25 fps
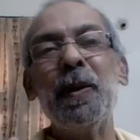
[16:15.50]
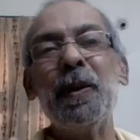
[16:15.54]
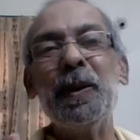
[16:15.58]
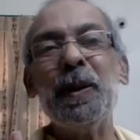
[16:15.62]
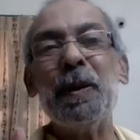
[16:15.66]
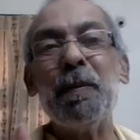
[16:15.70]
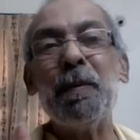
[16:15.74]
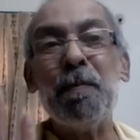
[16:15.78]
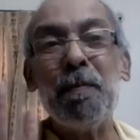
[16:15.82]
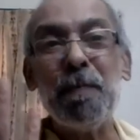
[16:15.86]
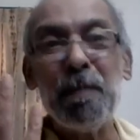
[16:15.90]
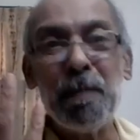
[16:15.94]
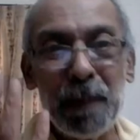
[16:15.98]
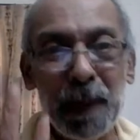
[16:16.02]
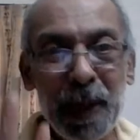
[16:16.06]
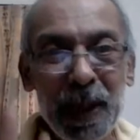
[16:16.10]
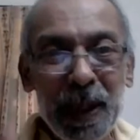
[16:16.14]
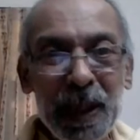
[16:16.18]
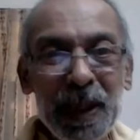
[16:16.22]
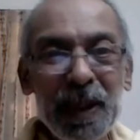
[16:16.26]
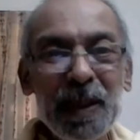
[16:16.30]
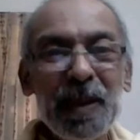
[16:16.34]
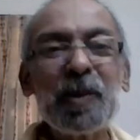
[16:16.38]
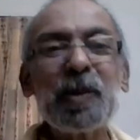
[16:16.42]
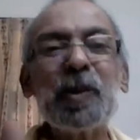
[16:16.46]
The
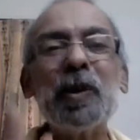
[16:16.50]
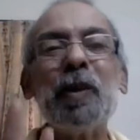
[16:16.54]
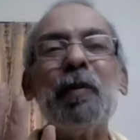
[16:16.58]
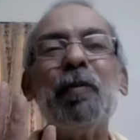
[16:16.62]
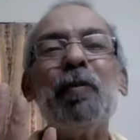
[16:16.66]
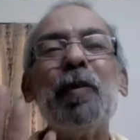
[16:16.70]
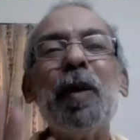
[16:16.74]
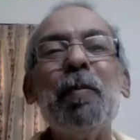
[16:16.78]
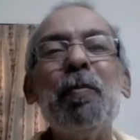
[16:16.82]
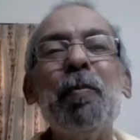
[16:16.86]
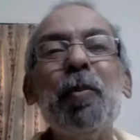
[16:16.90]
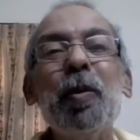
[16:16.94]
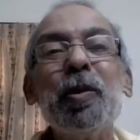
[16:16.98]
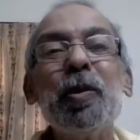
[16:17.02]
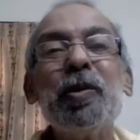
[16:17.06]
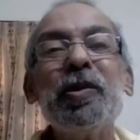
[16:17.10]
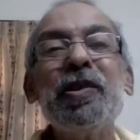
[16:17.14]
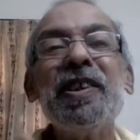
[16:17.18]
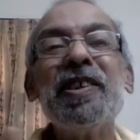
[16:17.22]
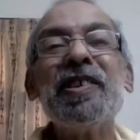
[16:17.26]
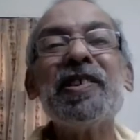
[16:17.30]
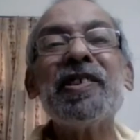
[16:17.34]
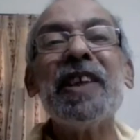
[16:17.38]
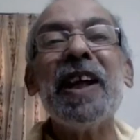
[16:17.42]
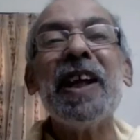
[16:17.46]
pairs of
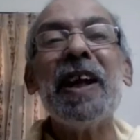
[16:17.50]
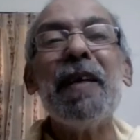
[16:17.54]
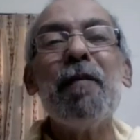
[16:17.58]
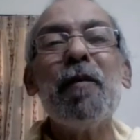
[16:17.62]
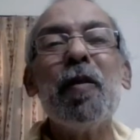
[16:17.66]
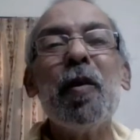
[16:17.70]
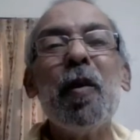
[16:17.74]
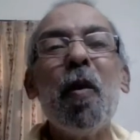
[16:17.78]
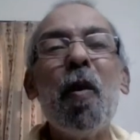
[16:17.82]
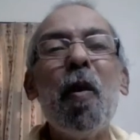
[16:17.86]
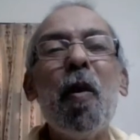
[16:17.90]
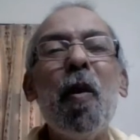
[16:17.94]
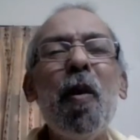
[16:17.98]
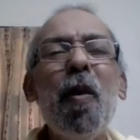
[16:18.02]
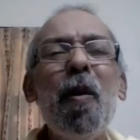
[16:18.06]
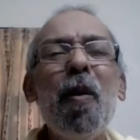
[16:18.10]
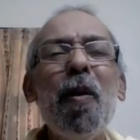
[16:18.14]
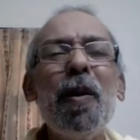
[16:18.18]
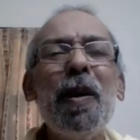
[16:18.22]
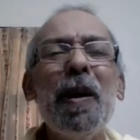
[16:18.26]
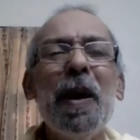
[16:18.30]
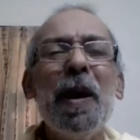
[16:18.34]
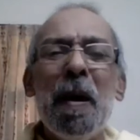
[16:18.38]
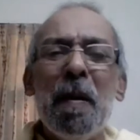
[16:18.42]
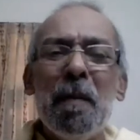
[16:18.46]
opposites have
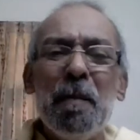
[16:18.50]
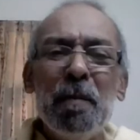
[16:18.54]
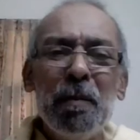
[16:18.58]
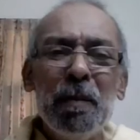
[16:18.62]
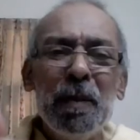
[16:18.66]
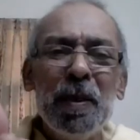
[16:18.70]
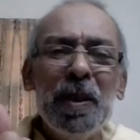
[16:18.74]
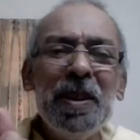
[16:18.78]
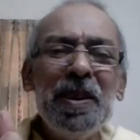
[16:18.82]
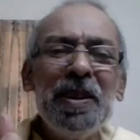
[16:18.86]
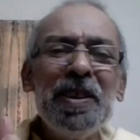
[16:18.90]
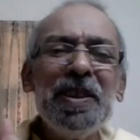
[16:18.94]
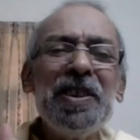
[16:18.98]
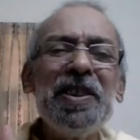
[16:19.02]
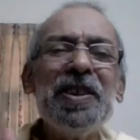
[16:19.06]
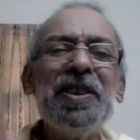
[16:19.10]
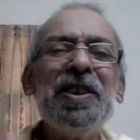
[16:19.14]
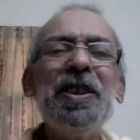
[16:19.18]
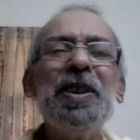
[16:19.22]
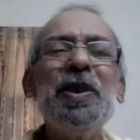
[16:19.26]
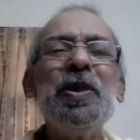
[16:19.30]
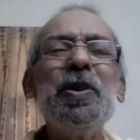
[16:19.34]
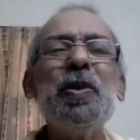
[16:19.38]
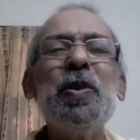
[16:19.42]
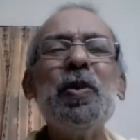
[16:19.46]
all merged
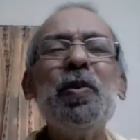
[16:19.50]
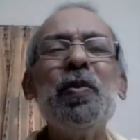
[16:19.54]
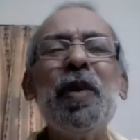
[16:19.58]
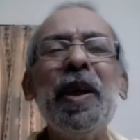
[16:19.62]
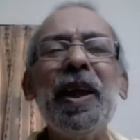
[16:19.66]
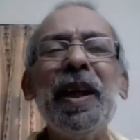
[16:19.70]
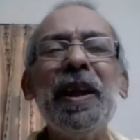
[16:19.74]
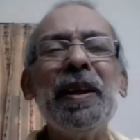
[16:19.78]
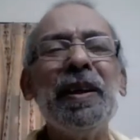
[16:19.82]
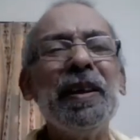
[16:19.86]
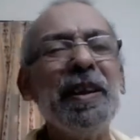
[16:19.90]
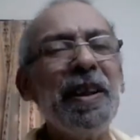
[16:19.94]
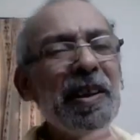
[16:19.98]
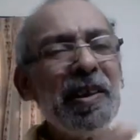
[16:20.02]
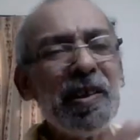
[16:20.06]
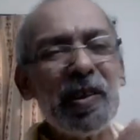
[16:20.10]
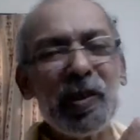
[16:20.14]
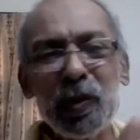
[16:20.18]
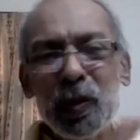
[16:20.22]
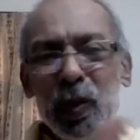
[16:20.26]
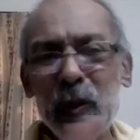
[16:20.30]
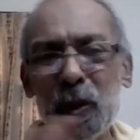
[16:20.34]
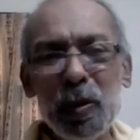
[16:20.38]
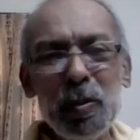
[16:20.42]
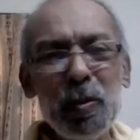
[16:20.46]
into one. There is
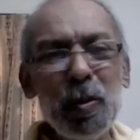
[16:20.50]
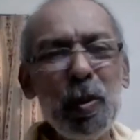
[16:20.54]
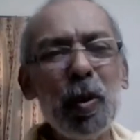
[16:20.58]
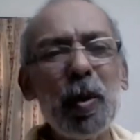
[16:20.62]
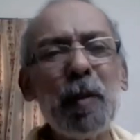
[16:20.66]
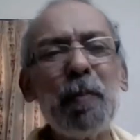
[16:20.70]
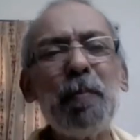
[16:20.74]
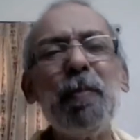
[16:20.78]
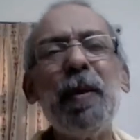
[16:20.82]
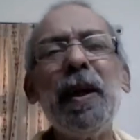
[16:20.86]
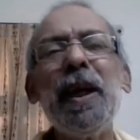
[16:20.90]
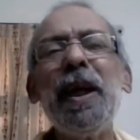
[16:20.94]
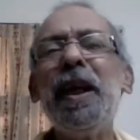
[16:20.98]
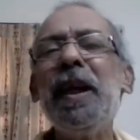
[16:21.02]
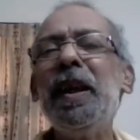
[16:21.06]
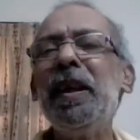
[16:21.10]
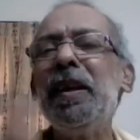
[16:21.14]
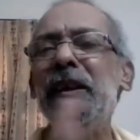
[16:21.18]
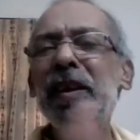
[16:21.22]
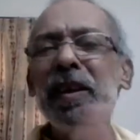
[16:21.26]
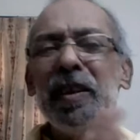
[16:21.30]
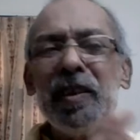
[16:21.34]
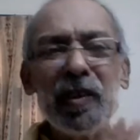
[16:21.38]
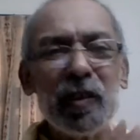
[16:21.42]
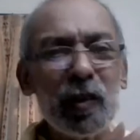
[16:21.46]
no more pain,
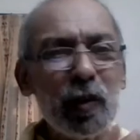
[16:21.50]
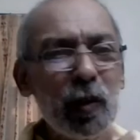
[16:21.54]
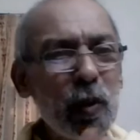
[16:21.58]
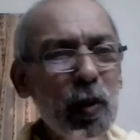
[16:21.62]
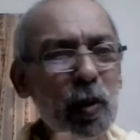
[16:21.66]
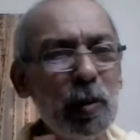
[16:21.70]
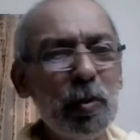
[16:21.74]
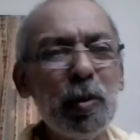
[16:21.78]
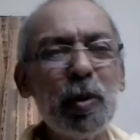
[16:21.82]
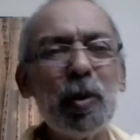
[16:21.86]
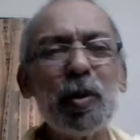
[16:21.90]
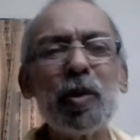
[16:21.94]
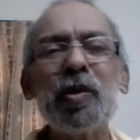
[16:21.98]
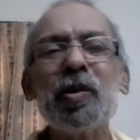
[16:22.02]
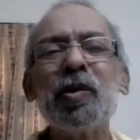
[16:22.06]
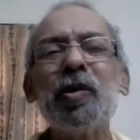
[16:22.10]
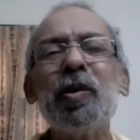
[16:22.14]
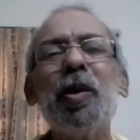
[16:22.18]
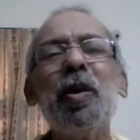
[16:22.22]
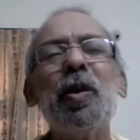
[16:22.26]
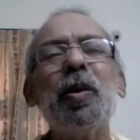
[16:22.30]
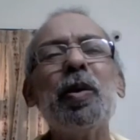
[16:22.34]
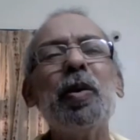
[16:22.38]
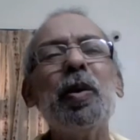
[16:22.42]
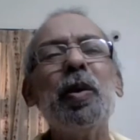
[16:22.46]
there is no more
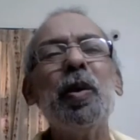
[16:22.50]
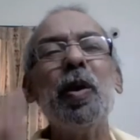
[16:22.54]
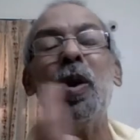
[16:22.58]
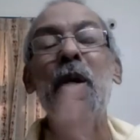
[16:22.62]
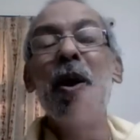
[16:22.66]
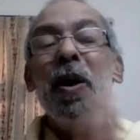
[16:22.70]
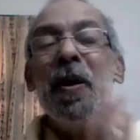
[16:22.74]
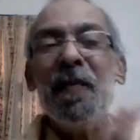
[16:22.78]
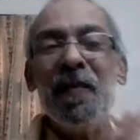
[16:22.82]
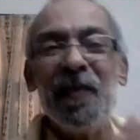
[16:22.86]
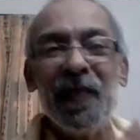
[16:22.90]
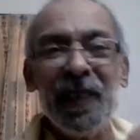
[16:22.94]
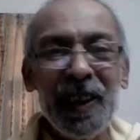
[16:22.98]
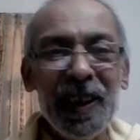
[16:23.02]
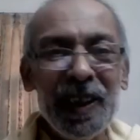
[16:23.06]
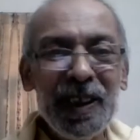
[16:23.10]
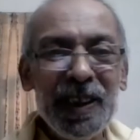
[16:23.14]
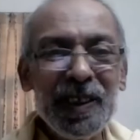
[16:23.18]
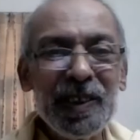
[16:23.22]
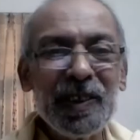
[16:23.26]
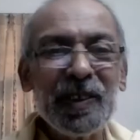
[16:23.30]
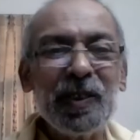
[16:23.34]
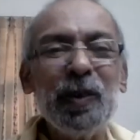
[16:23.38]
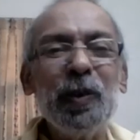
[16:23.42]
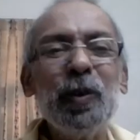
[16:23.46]
sorrow, there
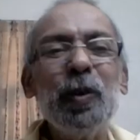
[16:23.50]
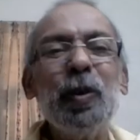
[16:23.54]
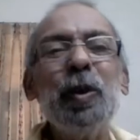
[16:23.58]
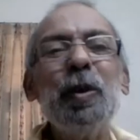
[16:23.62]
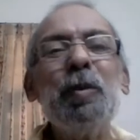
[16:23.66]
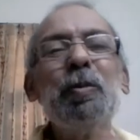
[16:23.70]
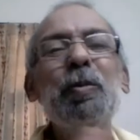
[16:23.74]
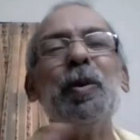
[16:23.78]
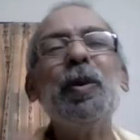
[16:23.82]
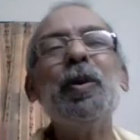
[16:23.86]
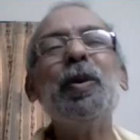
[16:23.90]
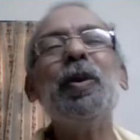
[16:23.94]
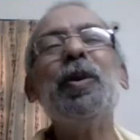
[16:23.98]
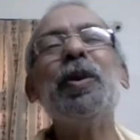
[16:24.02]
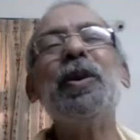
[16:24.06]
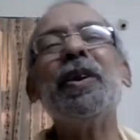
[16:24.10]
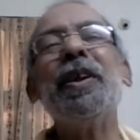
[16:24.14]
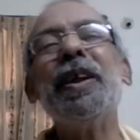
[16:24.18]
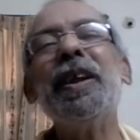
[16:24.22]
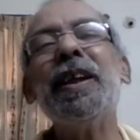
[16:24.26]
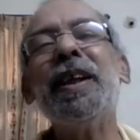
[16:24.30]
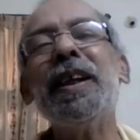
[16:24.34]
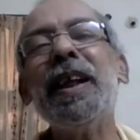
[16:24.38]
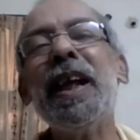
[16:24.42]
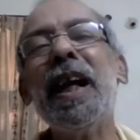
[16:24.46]
is no more
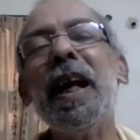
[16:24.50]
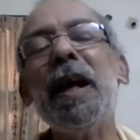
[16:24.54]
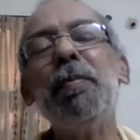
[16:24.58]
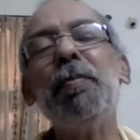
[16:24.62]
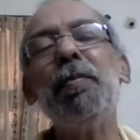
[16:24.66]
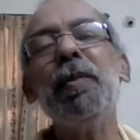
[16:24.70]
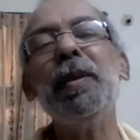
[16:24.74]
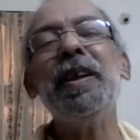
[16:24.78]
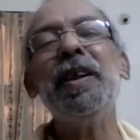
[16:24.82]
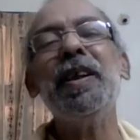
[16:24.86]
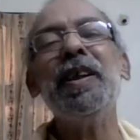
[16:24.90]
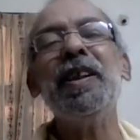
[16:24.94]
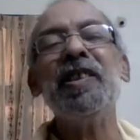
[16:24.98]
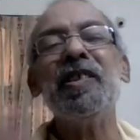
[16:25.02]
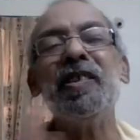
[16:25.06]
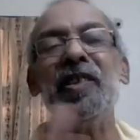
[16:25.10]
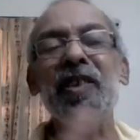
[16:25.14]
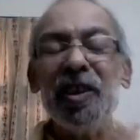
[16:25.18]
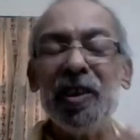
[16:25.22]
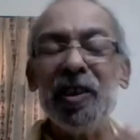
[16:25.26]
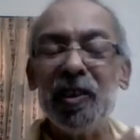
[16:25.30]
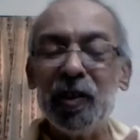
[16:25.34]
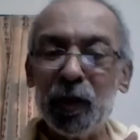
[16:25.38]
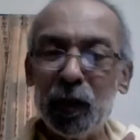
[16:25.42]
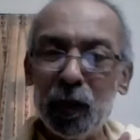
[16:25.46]
unhappiness,
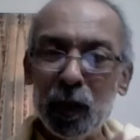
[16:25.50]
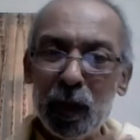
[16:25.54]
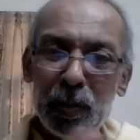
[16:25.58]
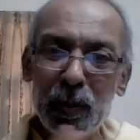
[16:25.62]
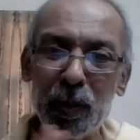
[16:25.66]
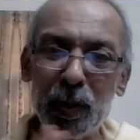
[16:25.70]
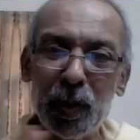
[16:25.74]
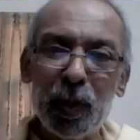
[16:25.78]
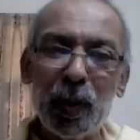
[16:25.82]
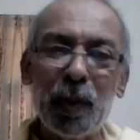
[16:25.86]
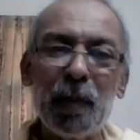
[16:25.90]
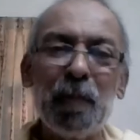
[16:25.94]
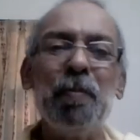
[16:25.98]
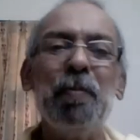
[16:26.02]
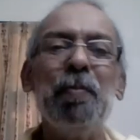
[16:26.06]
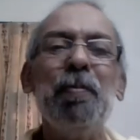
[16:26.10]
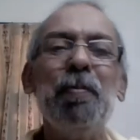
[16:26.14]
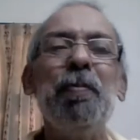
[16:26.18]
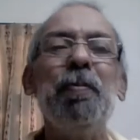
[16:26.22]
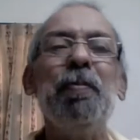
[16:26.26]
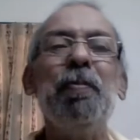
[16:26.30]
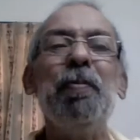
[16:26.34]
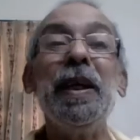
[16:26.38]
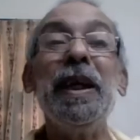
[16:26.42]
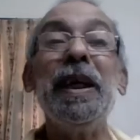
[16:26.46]
there is no more
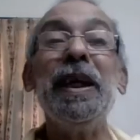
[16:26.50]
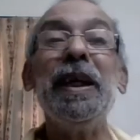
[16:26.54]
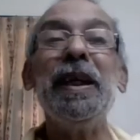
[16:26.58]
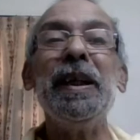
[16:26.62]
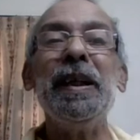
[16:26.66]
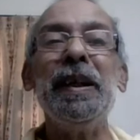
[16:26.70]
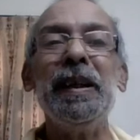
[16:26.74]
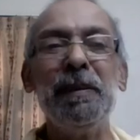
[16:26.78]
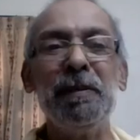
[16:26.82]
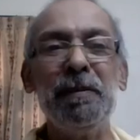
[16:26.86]
pain.